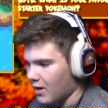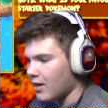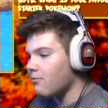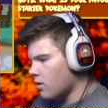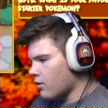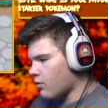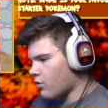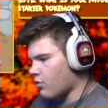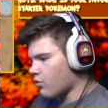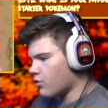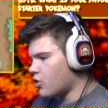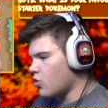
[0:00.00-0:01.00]
been. Because
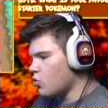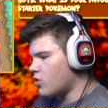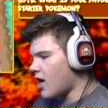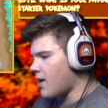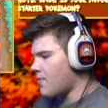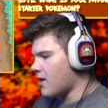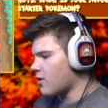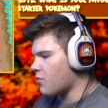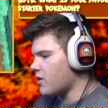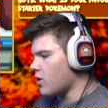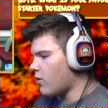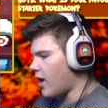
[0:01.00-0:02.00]
those are two typings
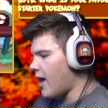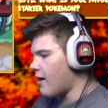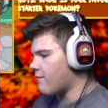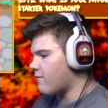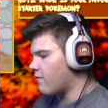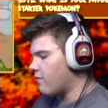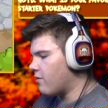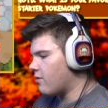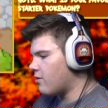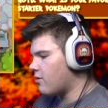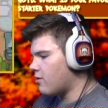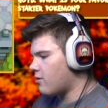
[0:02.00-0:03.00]
we don't have.
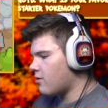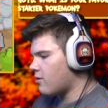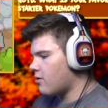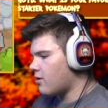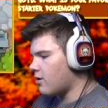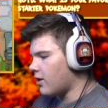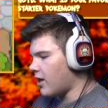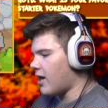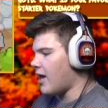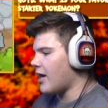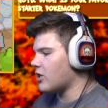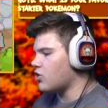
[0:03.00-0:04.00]
Like,
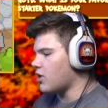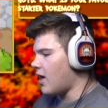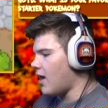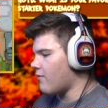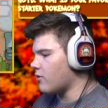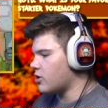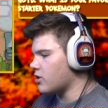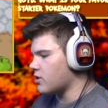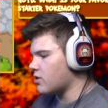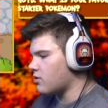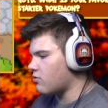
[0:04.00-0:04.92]
actually have, which is